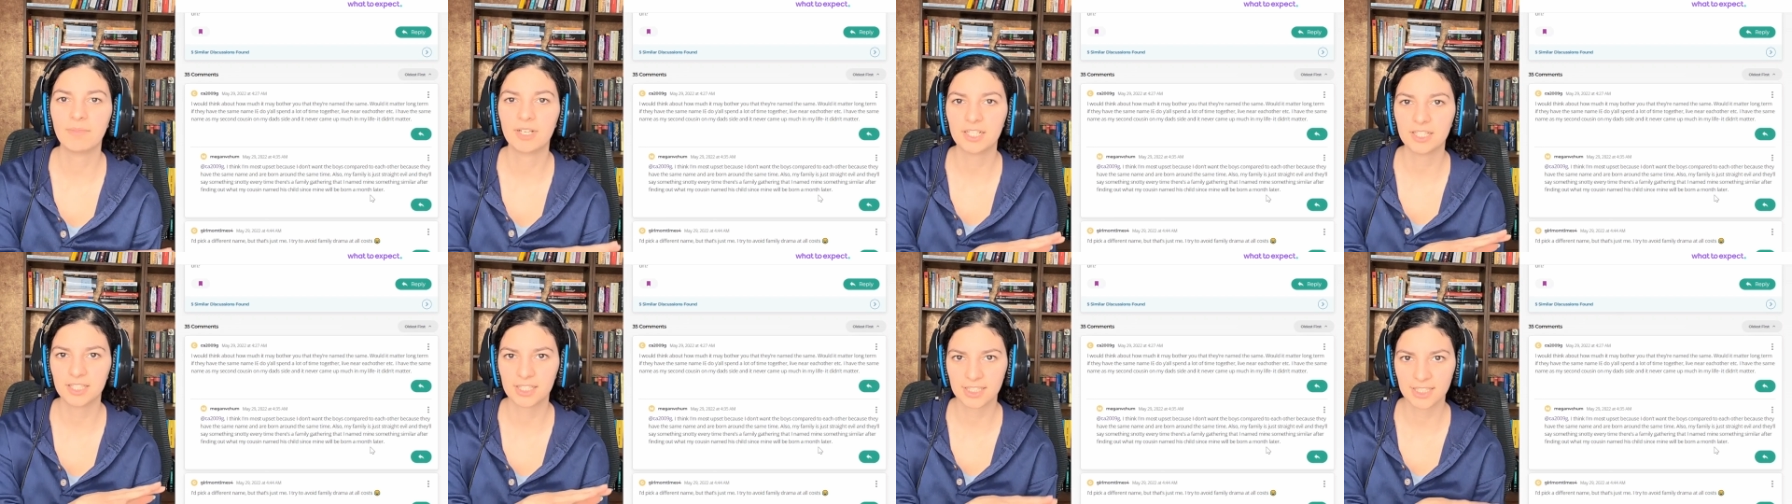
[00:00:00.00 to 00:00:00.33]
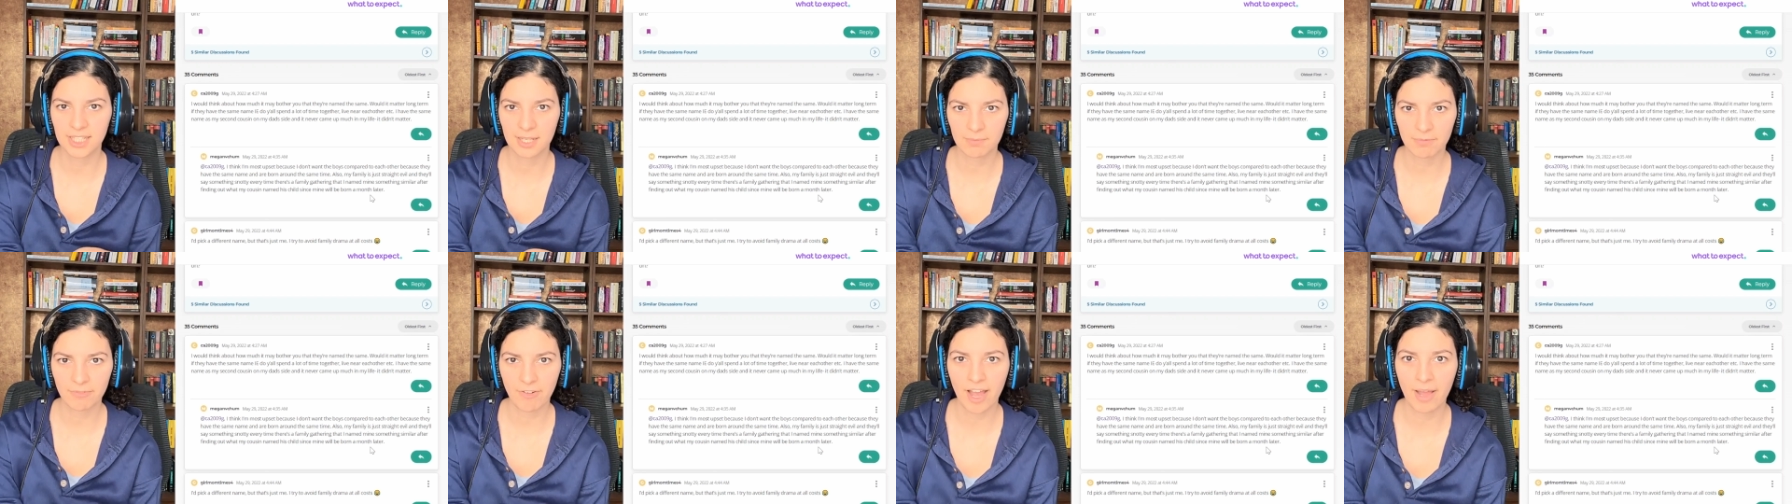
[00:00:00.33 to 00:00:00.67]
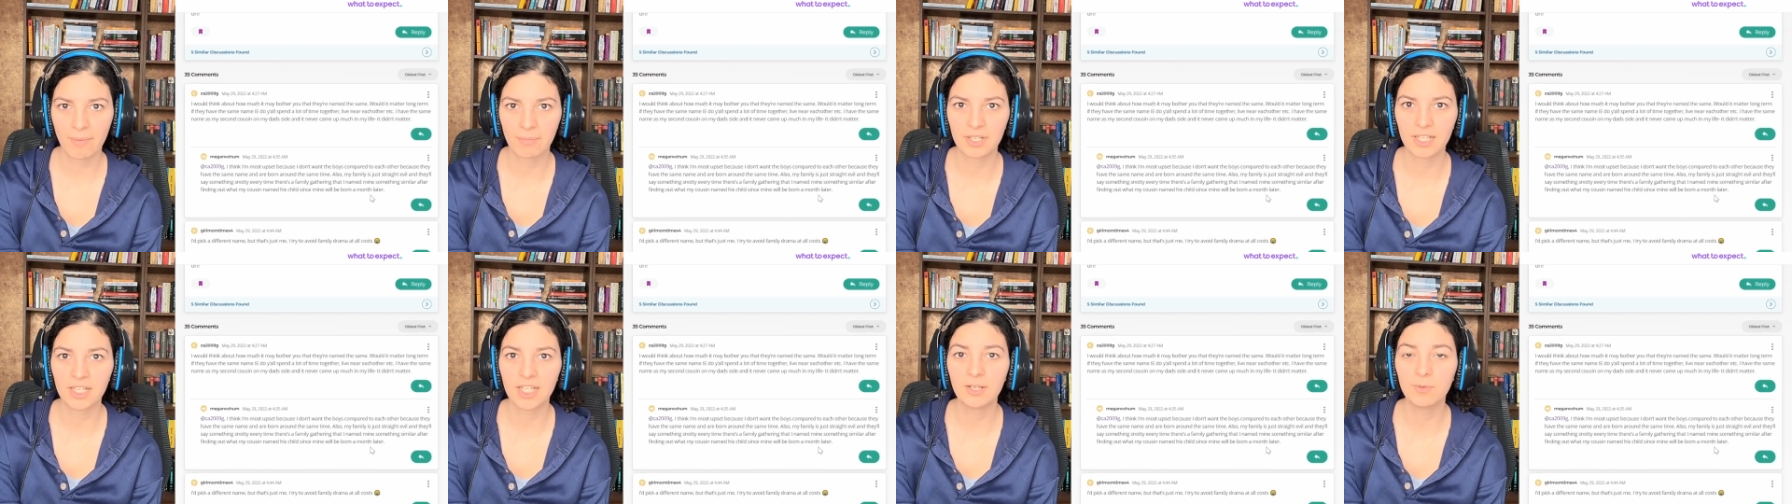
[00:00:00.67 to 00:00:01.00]
in the same
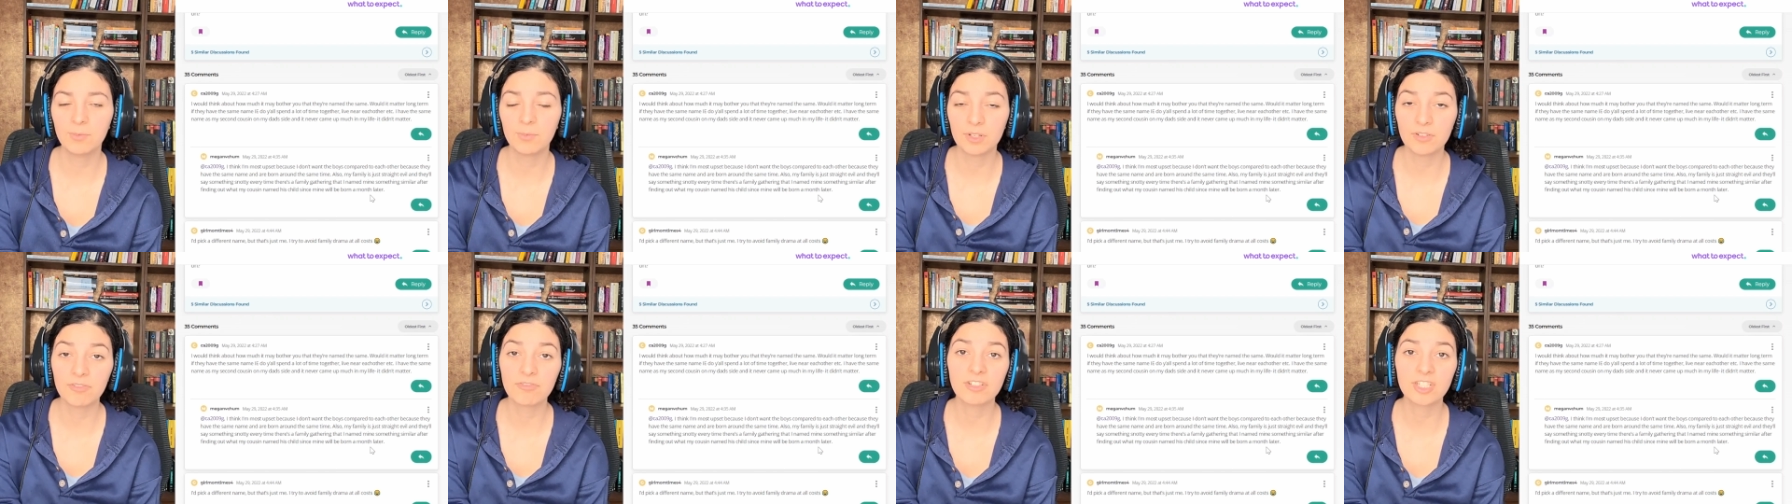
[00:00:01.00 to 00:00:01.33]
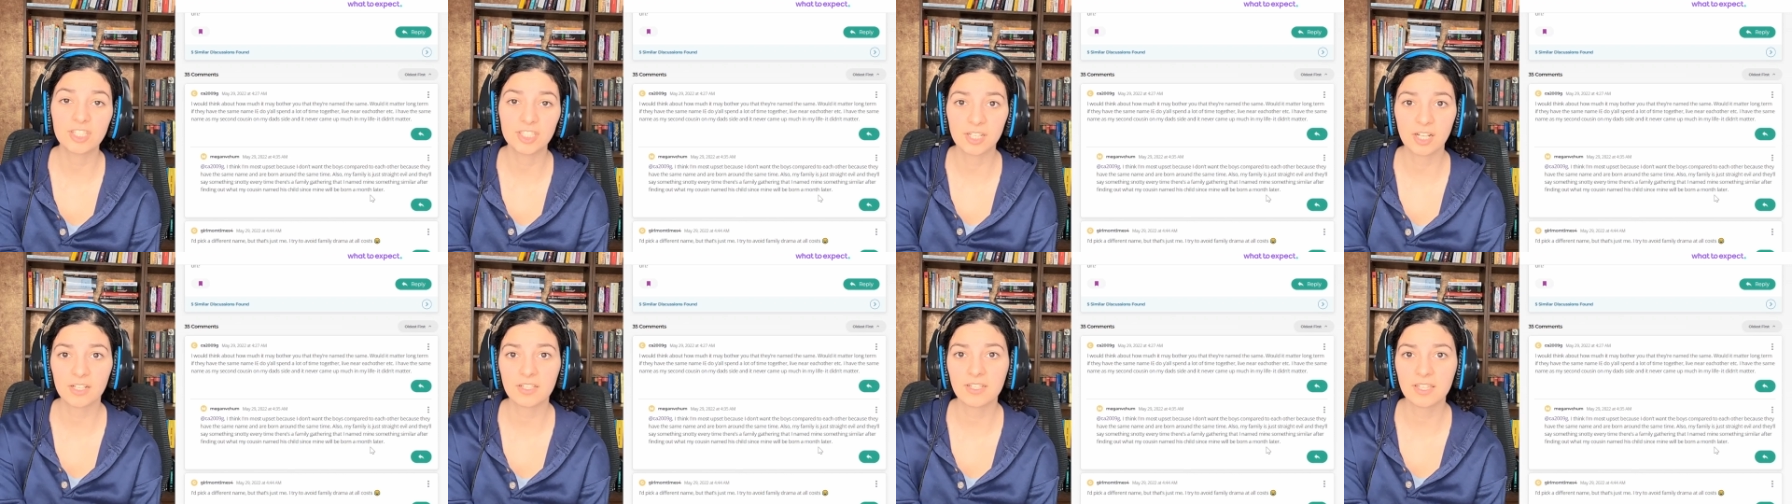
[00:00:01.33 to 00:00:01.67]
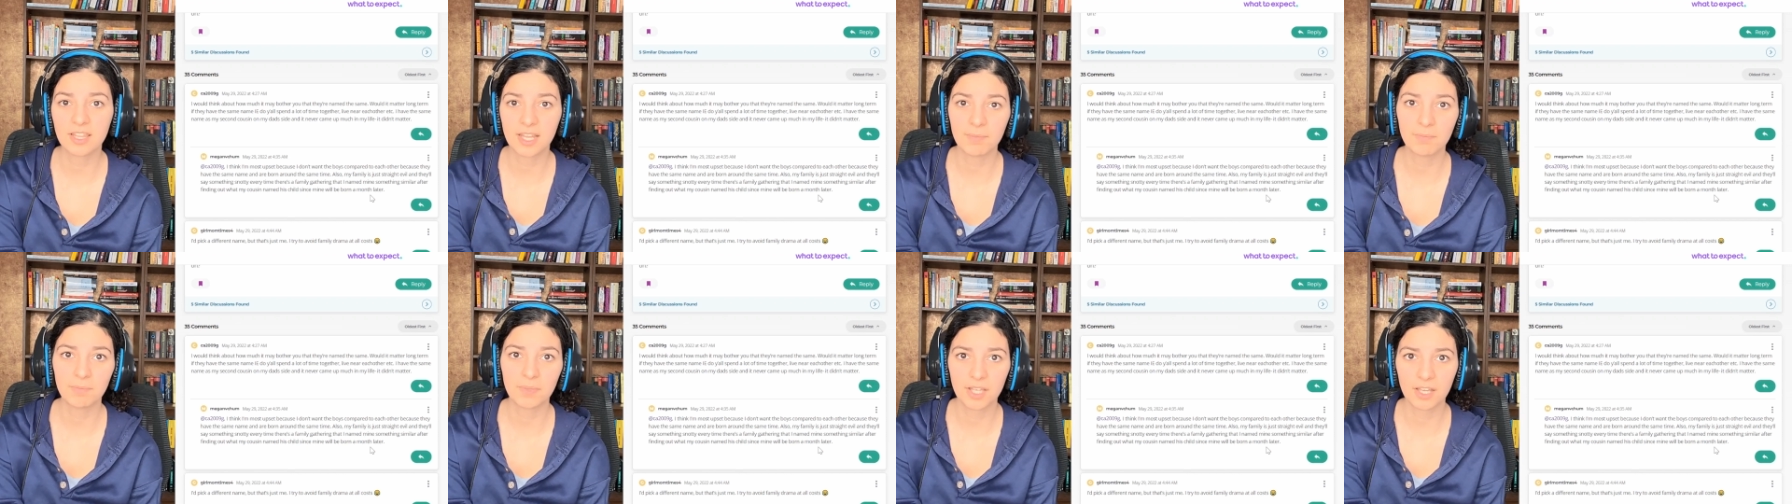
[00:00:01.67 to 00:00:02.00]
family will result in
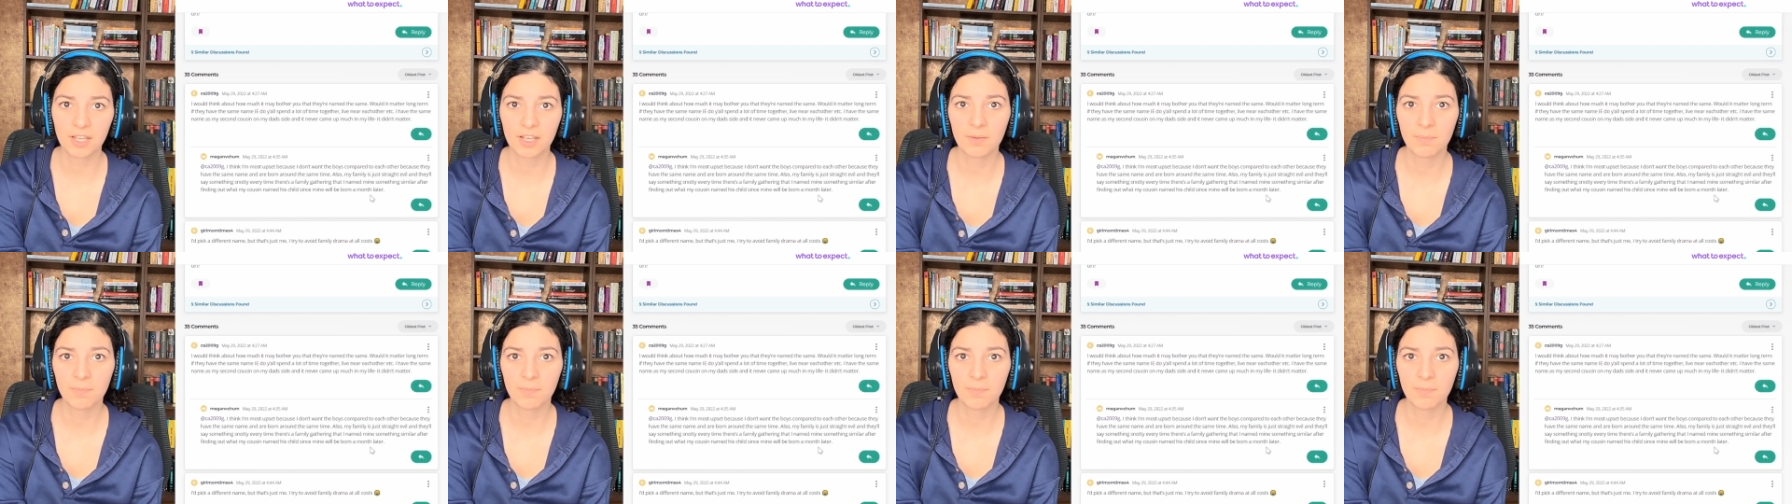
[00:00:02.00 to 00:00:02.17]
them being